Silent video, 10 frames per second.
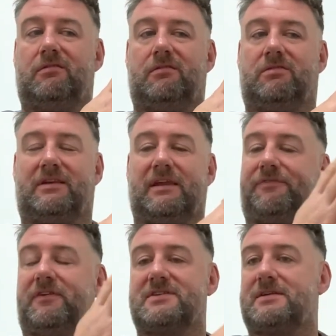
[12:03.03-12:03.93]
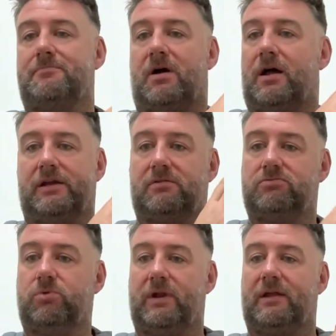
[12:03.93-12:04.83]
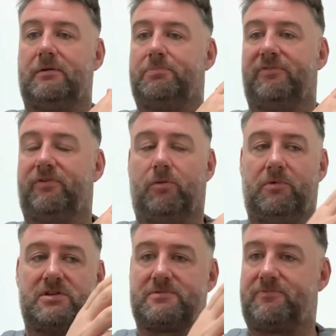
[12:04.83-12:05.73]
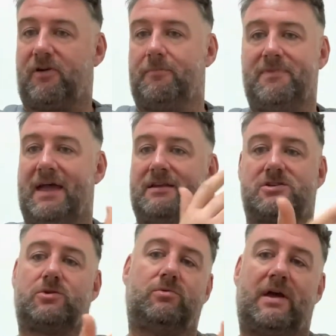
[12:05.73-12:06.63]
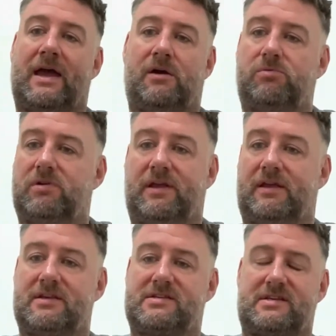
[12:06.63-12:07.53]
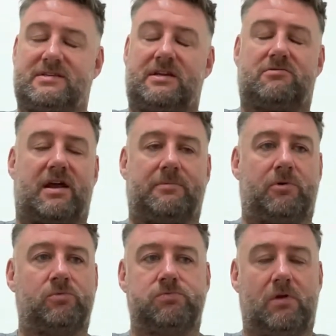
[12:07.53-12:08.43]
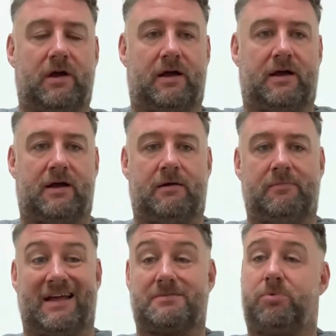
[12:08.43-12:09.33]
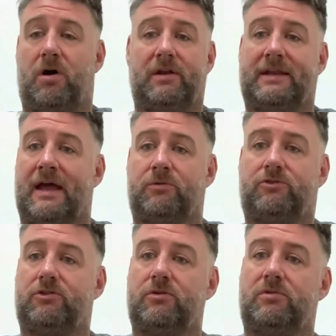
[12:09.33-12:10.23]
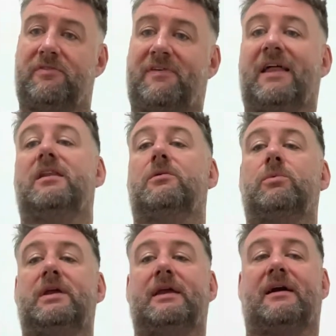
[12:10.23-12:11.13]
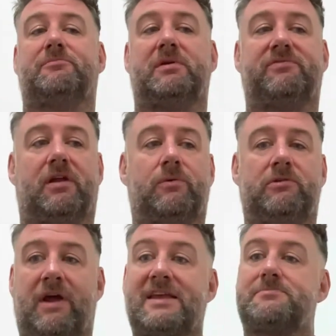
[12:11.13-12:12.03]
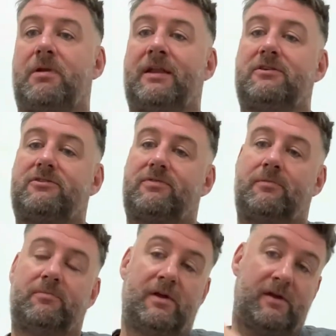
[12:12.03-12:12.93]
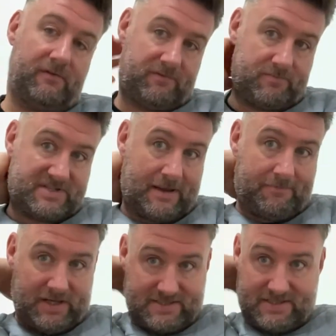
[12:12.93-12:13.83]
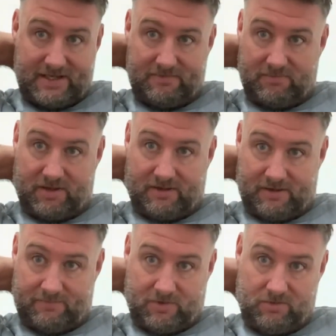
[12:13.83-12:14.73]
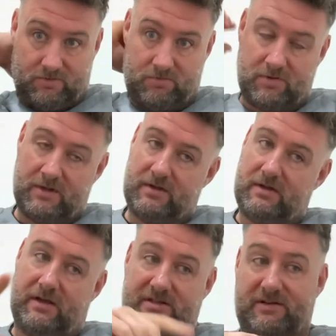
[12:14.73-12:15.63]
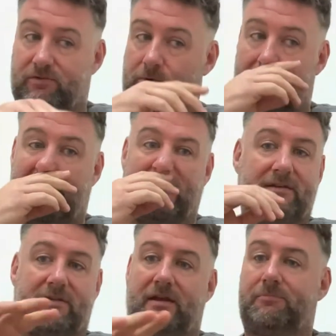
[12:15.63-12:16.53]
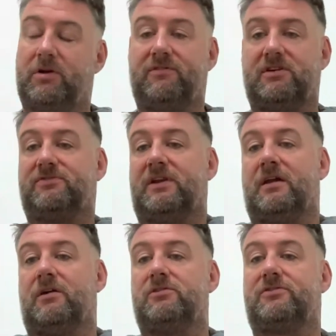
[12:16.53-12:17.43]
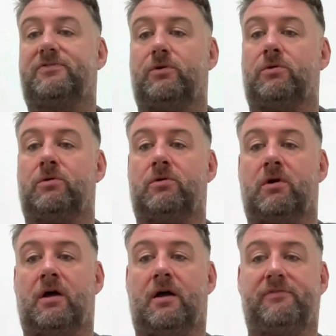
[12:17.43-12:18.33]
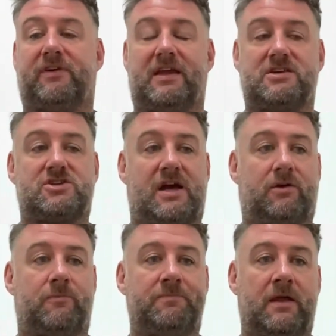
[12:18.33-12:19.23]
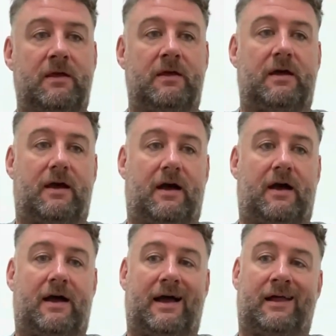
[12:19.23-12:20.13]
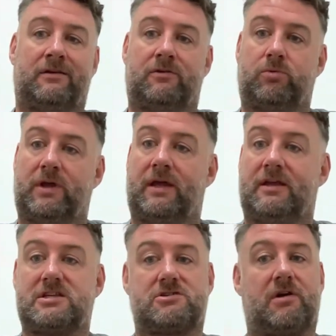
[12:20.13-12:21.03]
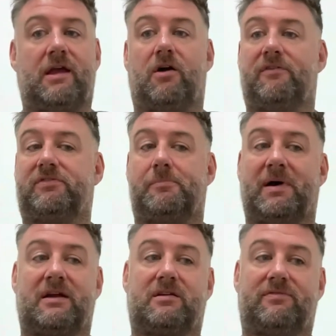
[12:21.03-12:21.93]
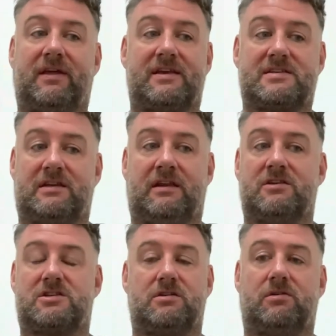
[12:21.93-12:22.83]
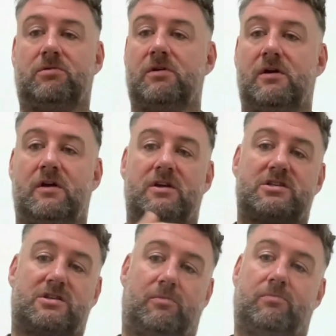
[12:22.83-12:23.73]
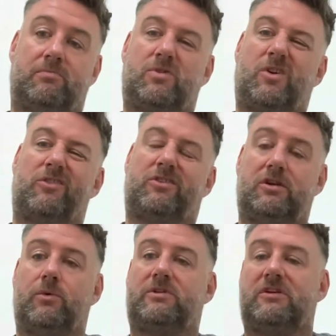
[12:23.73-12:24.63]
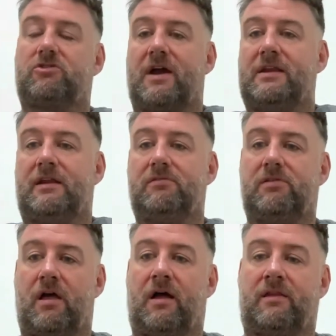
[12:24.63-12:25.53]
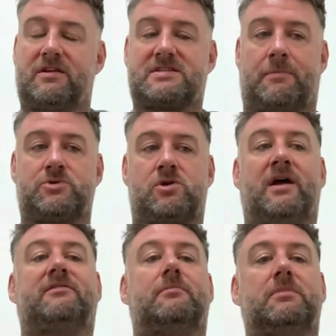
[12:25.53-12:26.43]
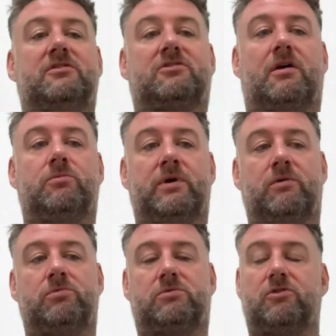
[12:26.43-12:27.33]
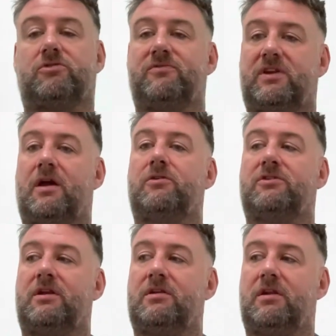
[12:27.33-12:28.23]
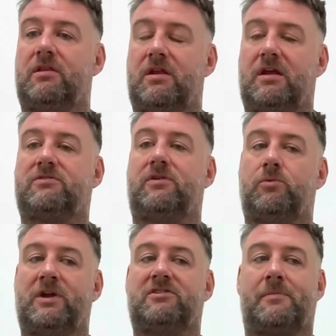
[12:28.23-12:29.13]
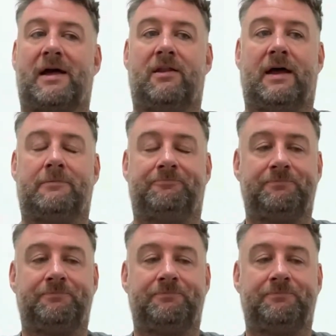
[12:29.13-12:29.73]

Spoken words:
The difference in my running performance from then to now is incredible. That's partly down to the fact that we have been following race plans from Sam Bassett, who, as I've already linked in previous videos for his channel, and we're straight off the back of this and into some continuity training that Sam's writing me, so we'll do some videos in the next few weeks about that.